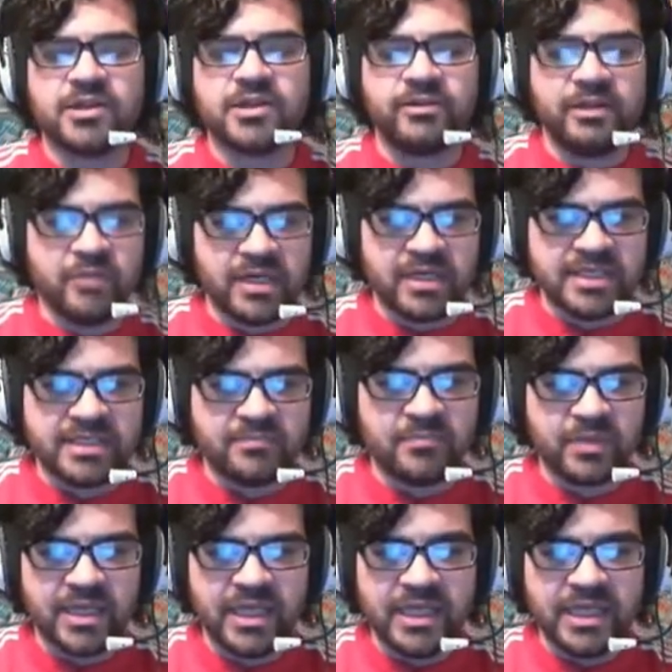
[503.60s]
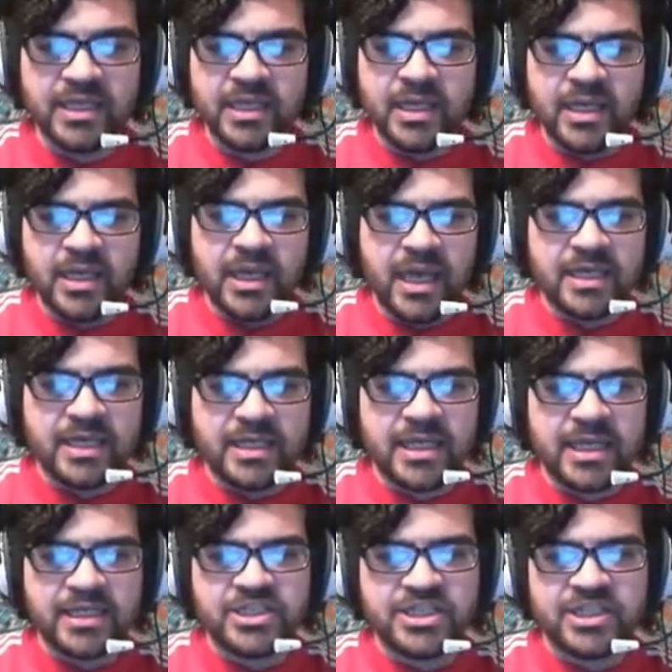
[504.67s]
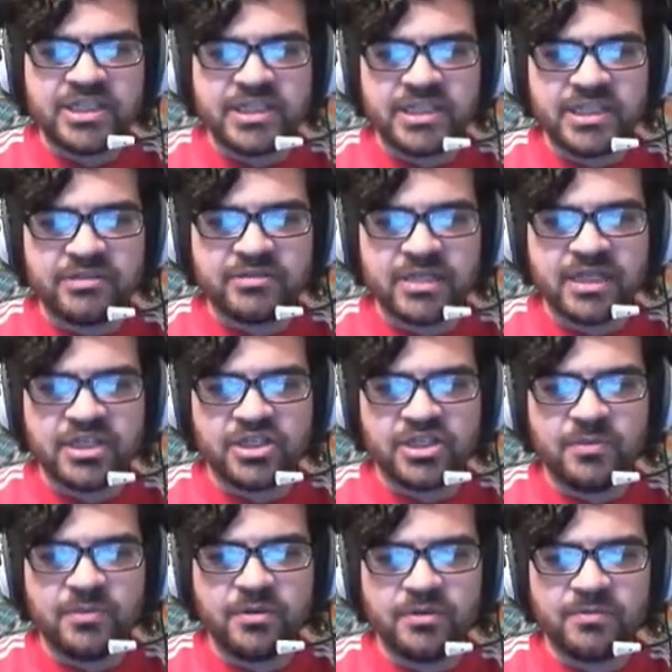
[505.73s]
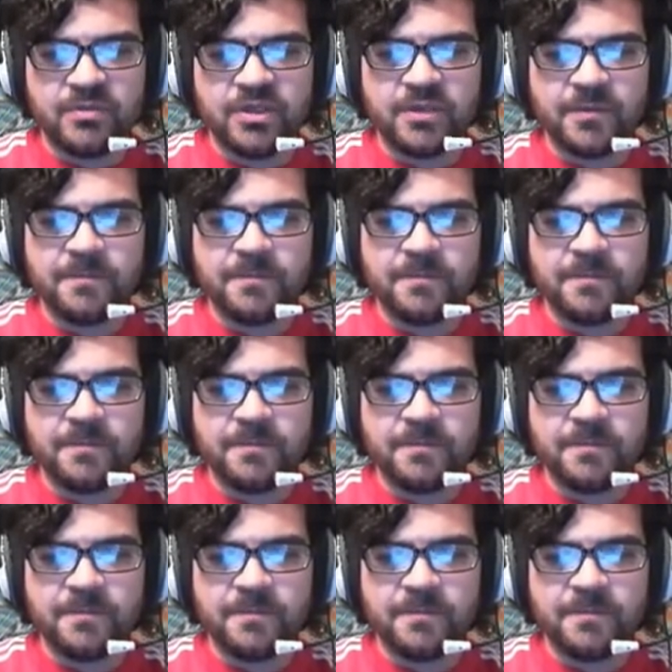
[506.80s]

when it's in play, any energies that you attach to your Pokemon